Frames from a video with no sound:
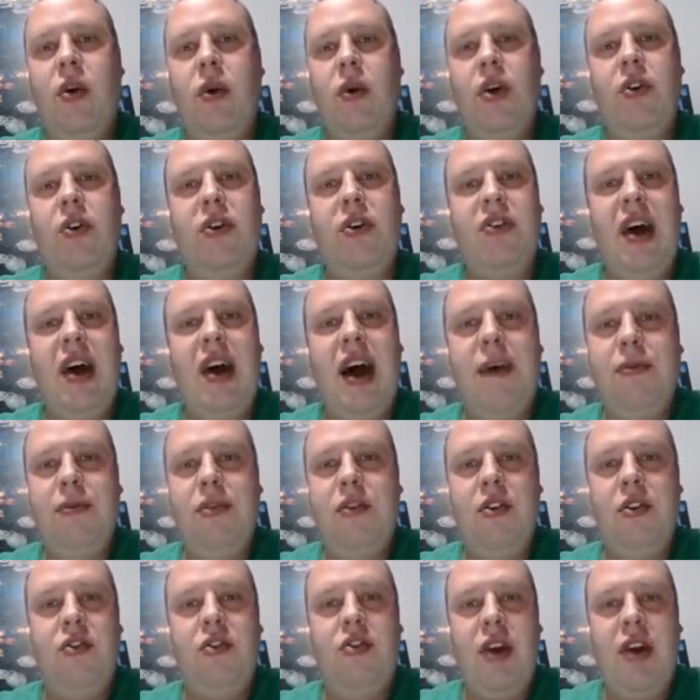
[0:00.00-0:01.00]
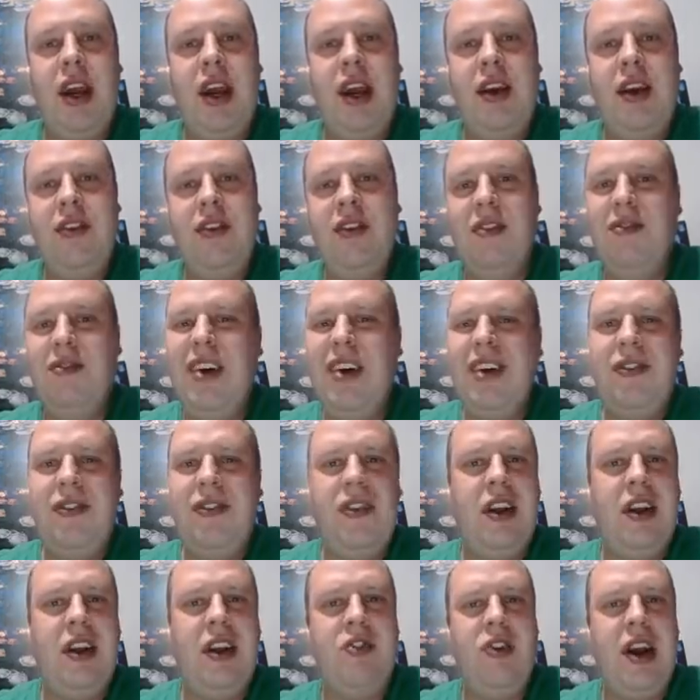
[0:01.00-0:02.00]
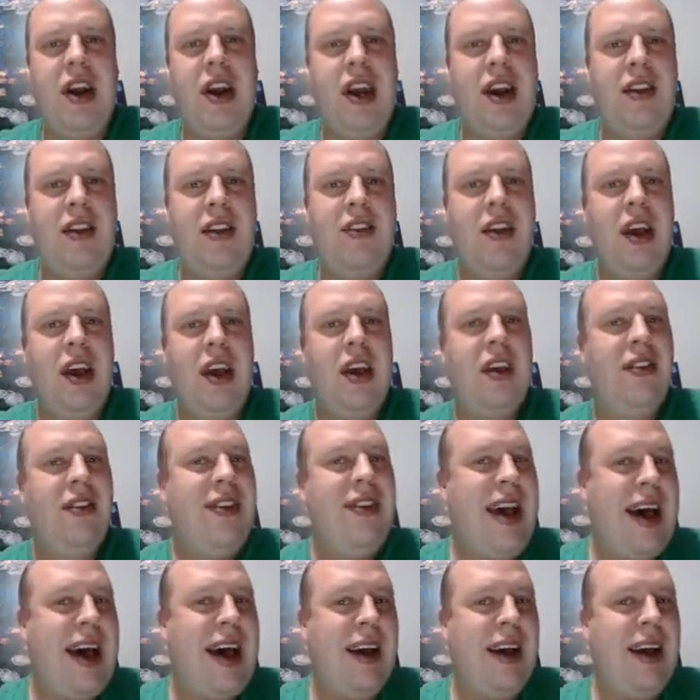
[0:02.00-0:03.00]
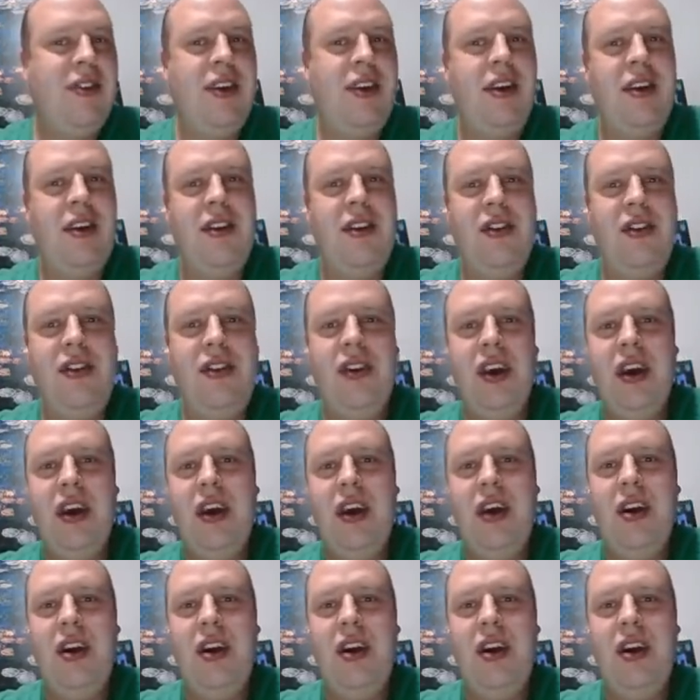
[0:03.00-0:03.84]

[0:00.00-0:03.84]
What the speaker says: whether it's option trades, investing trades, taxes,